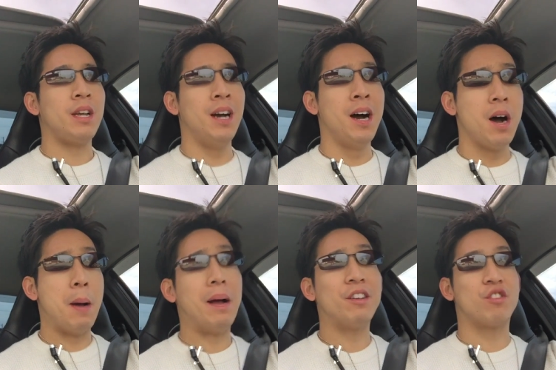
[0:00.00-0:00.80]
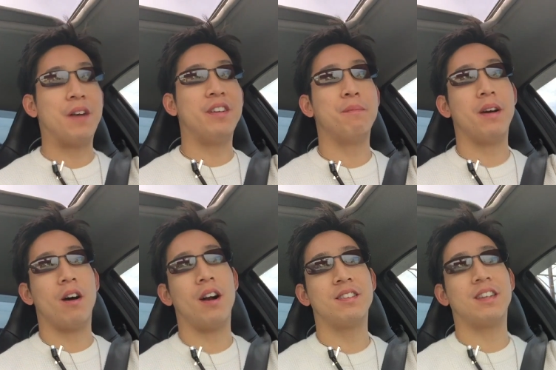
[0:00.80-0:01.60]
I'm actually driving in my
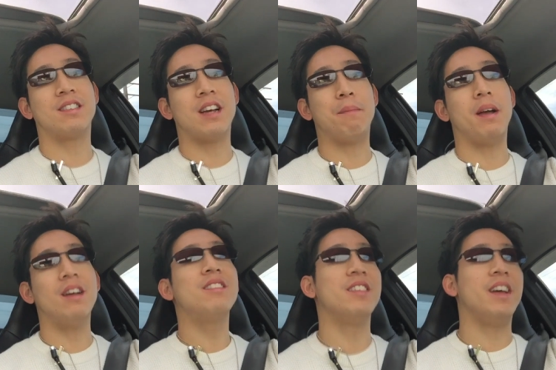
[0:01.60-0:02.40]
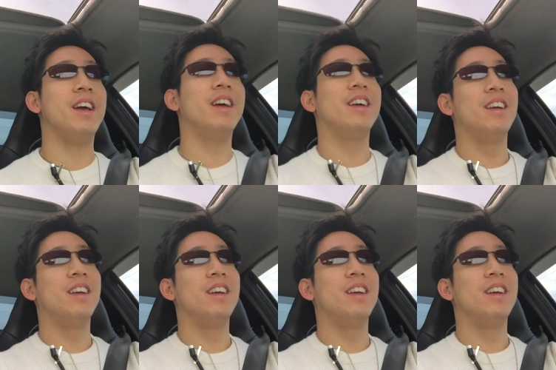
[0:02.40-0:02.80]
RSX Type S today.